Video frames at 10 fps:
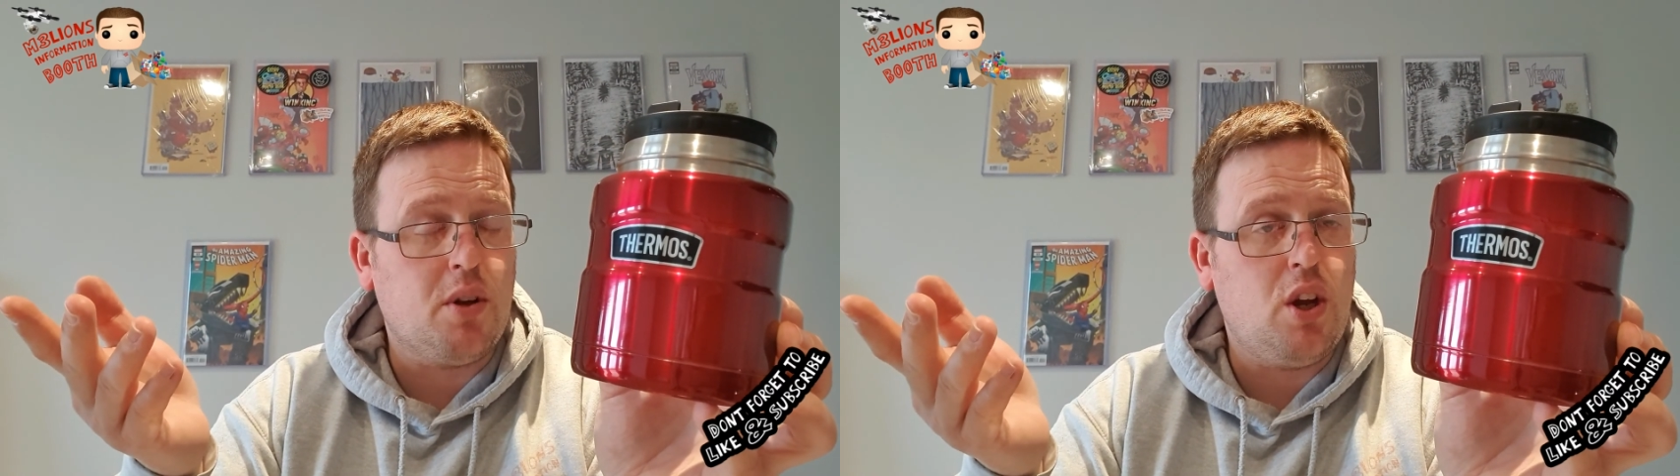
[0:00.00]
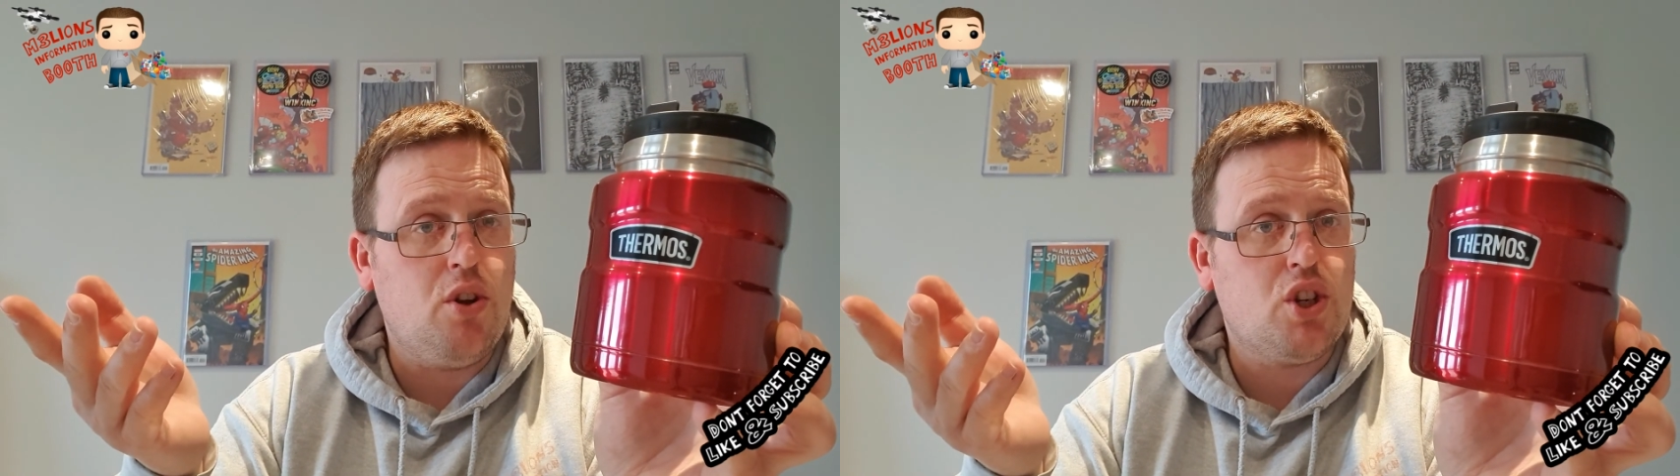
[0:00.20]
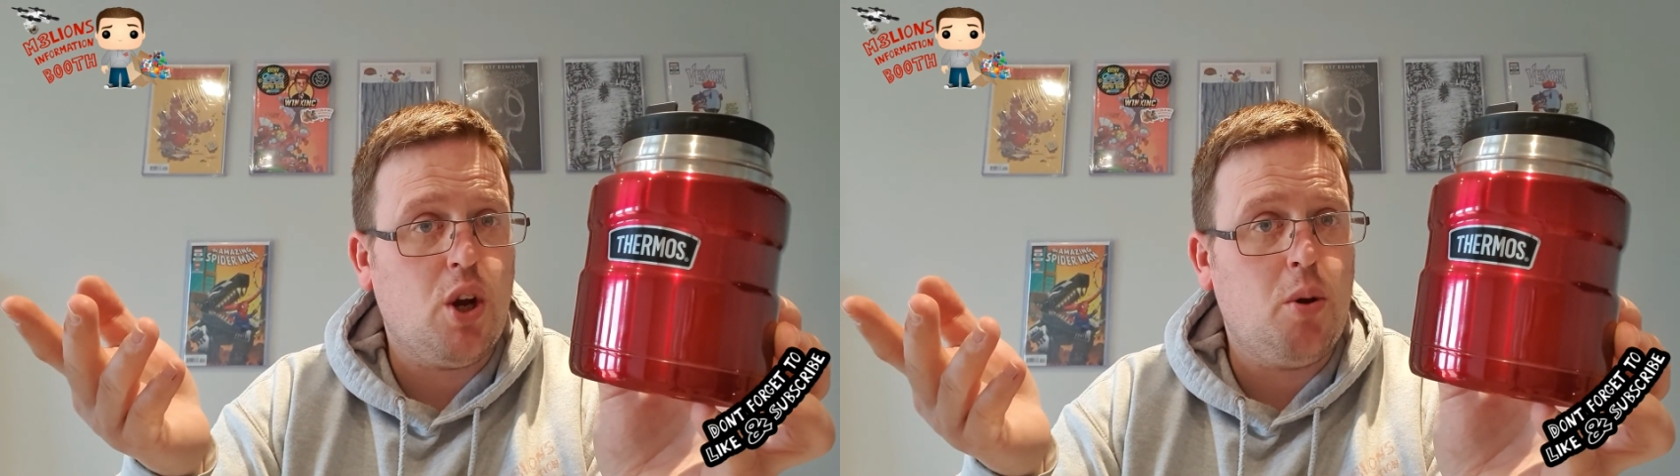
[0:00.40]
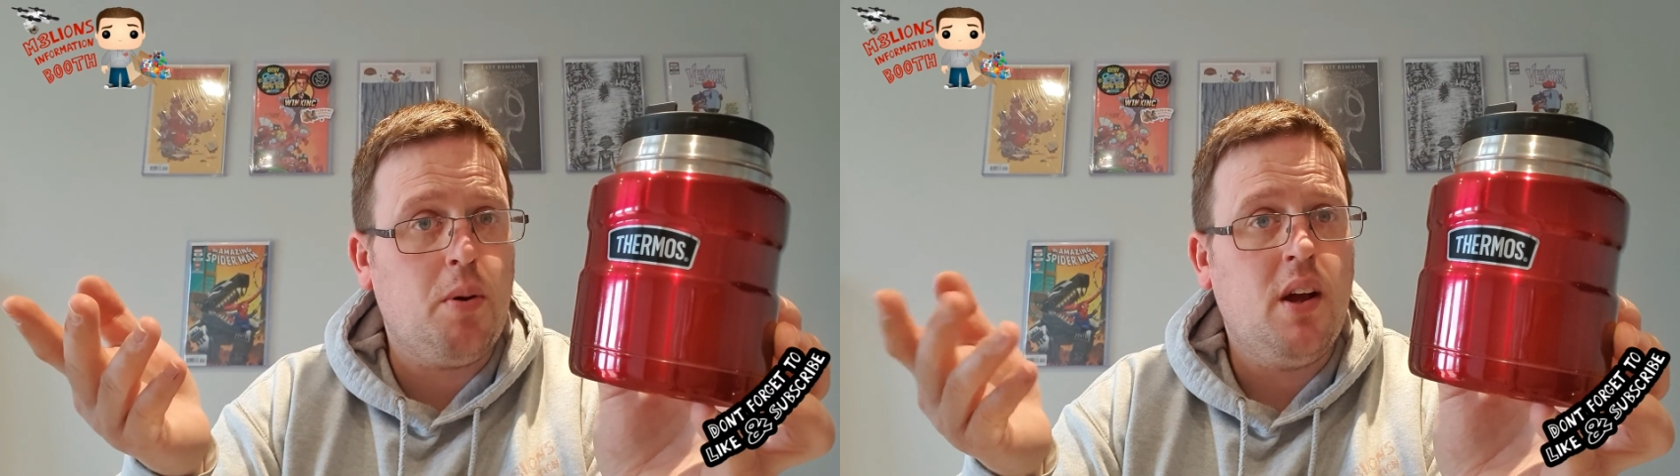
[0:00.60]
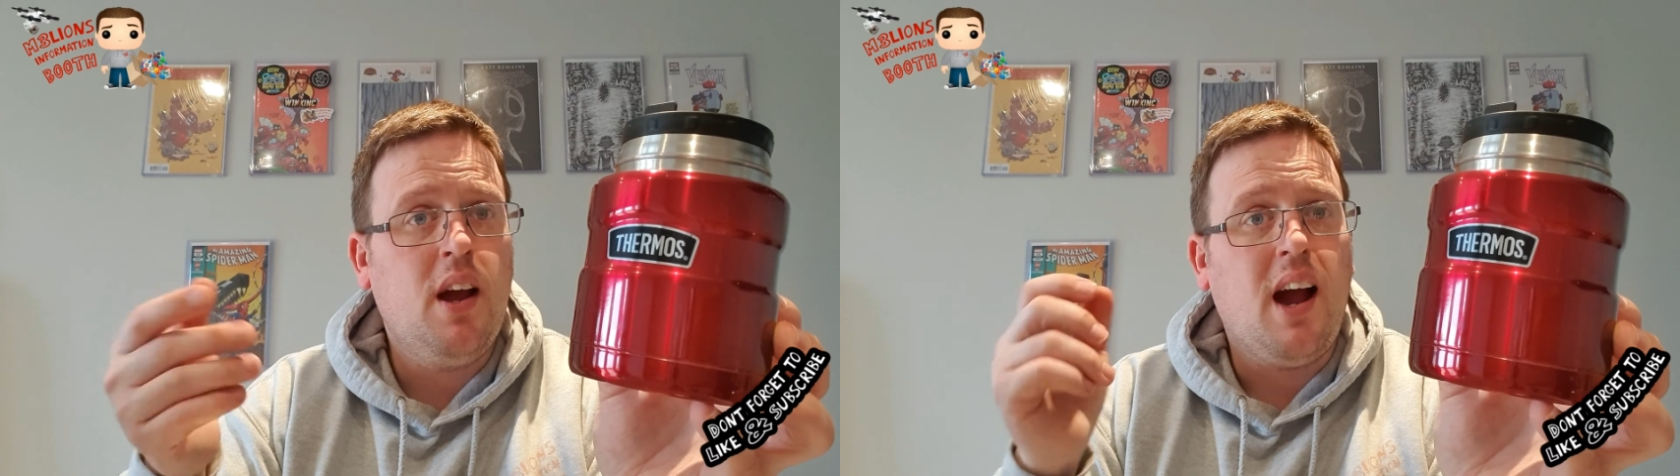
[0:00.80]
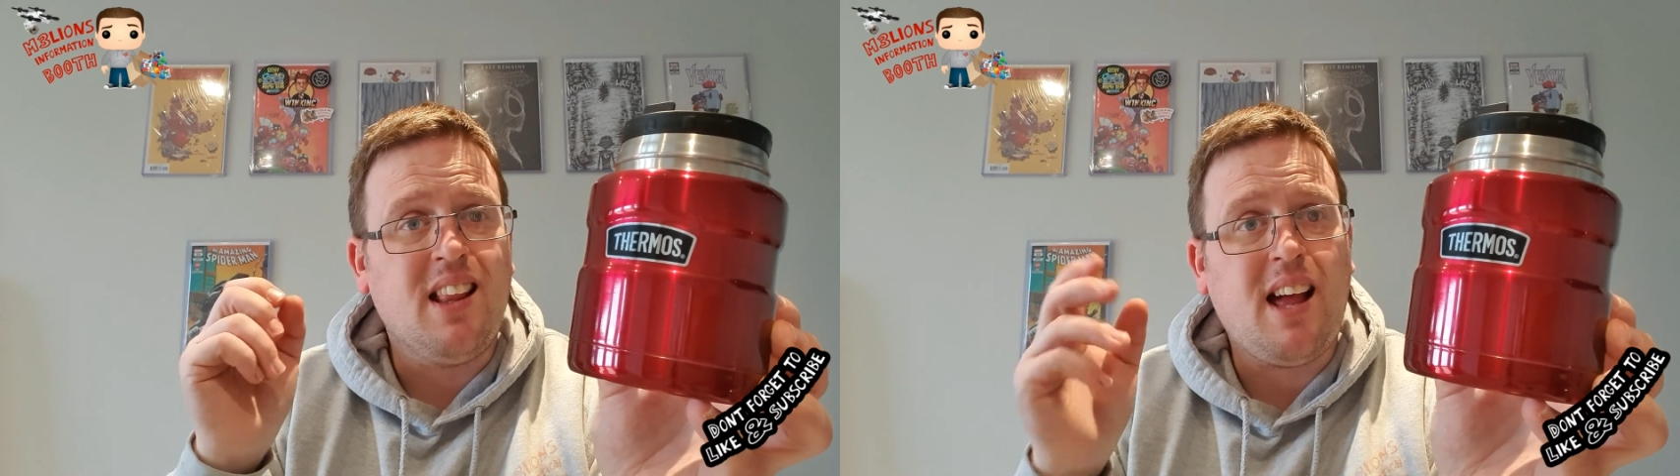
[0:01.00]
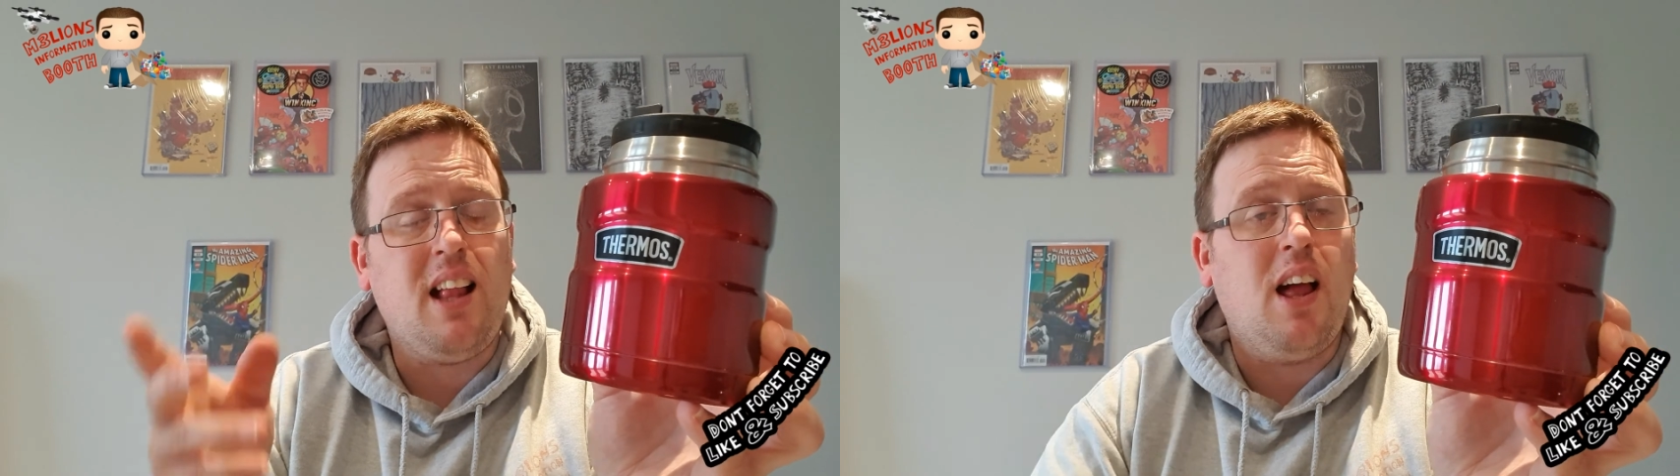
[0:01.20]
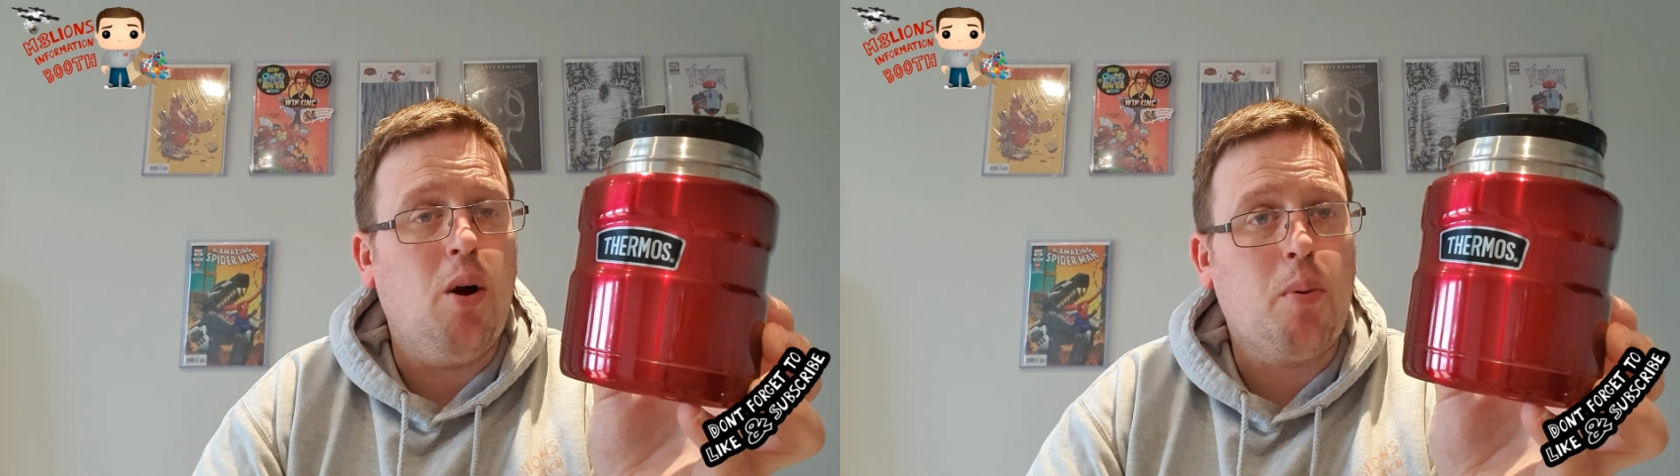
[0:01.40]
YouTube, and that'll
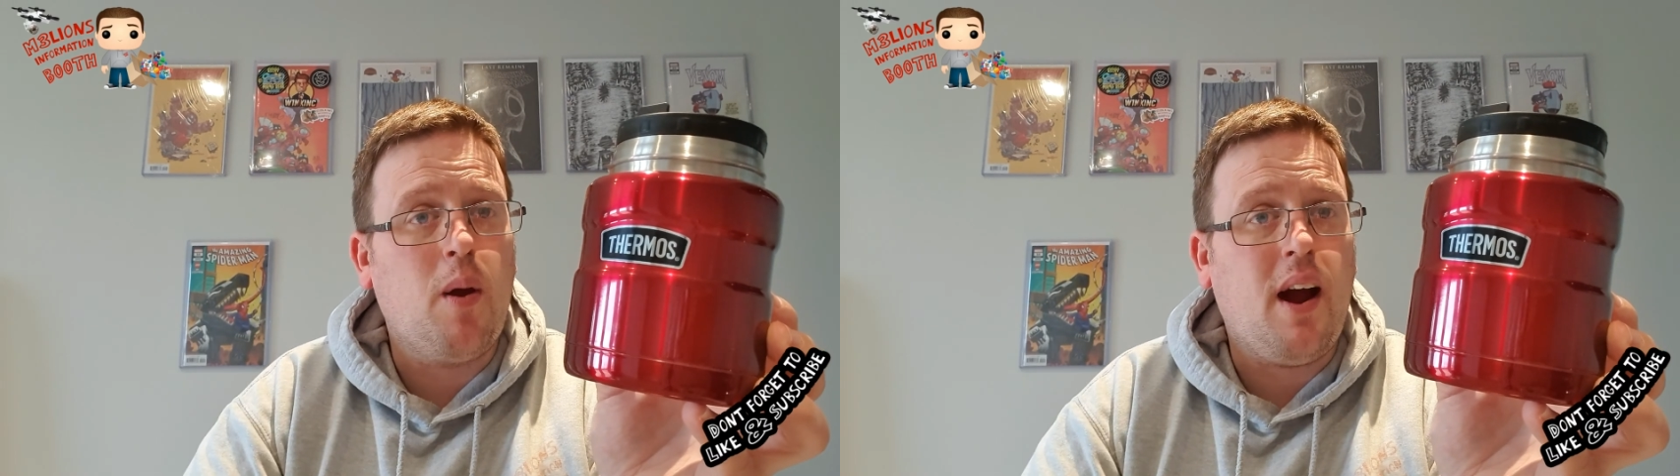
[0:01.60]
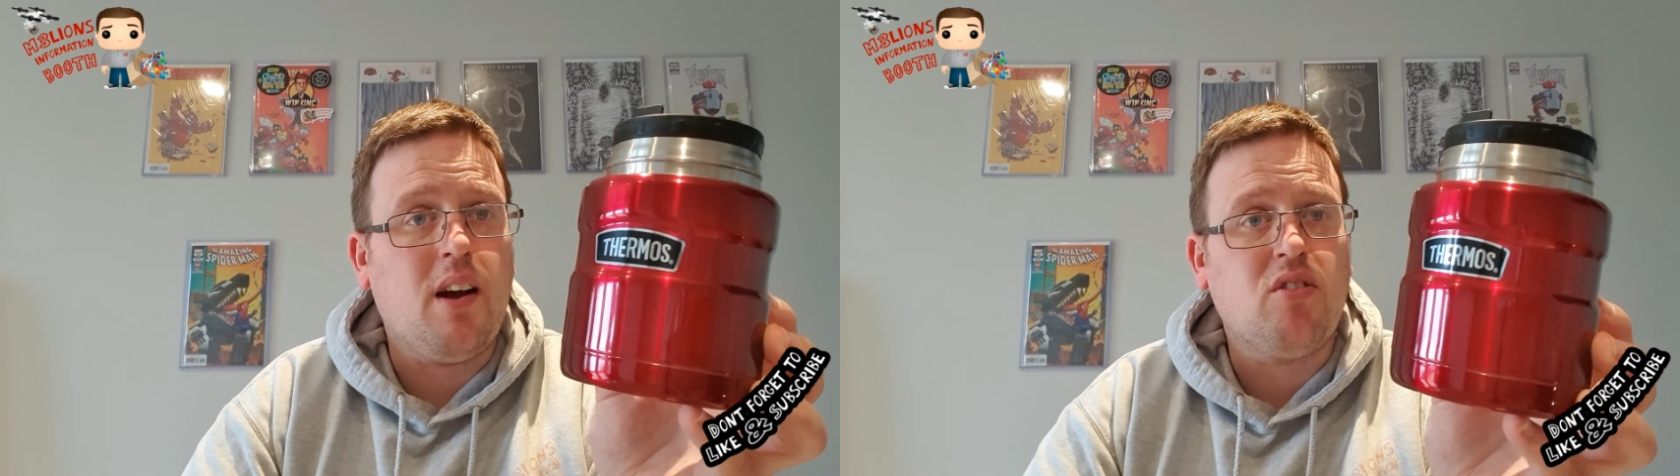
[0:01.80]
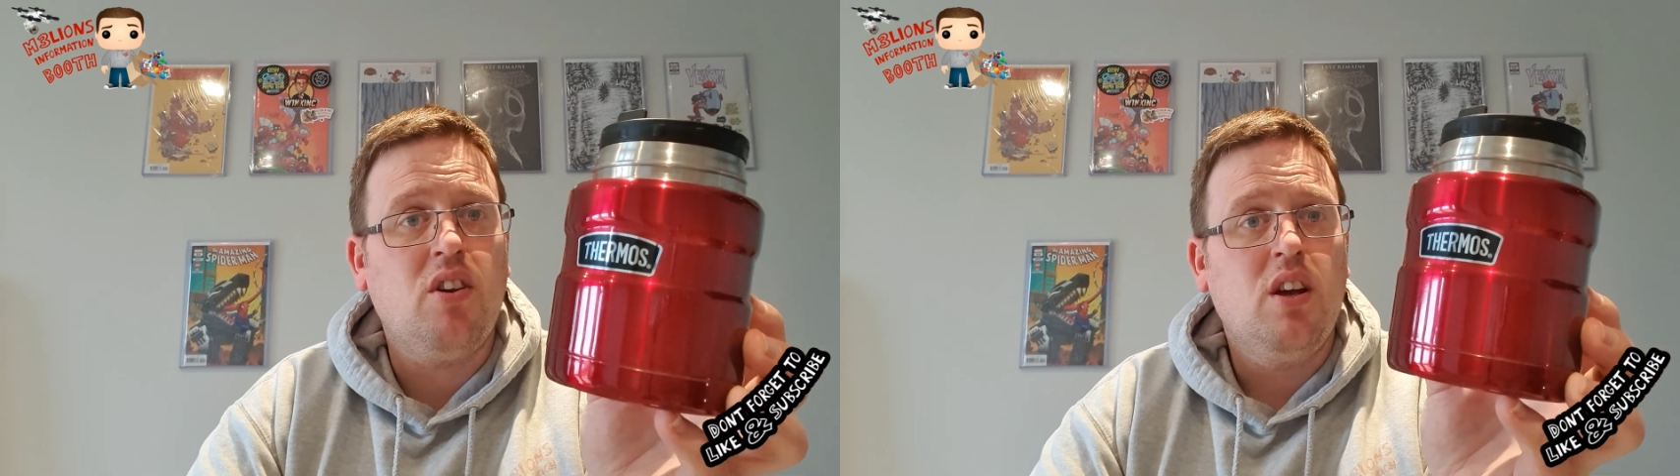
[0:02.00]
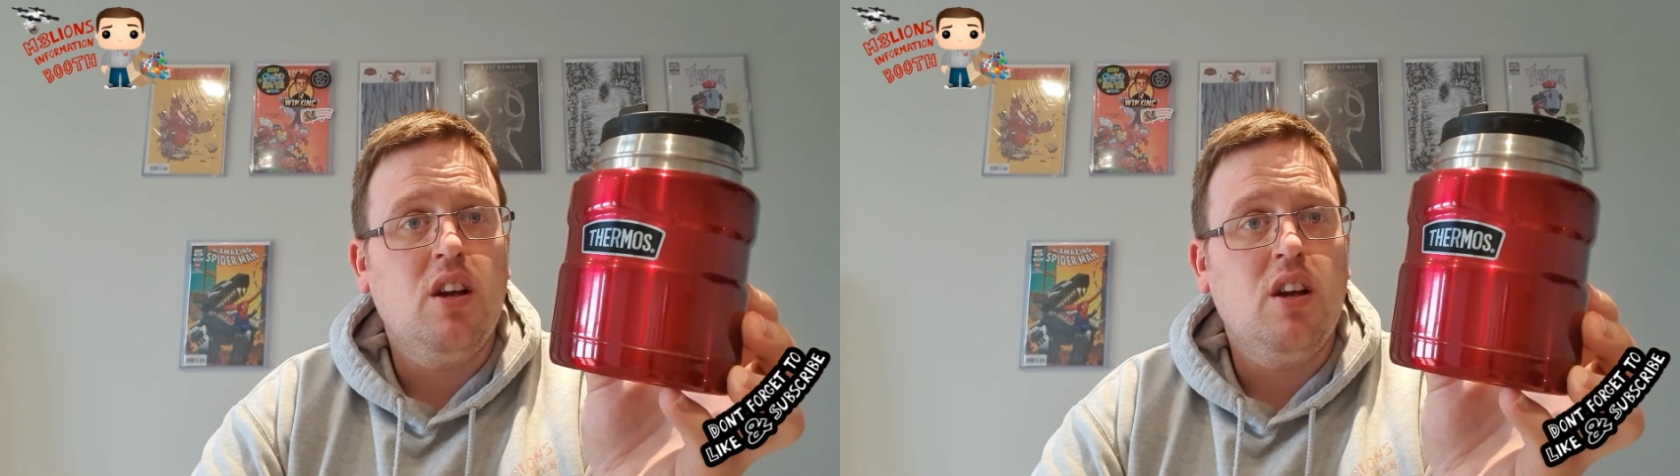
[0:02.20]
help you out.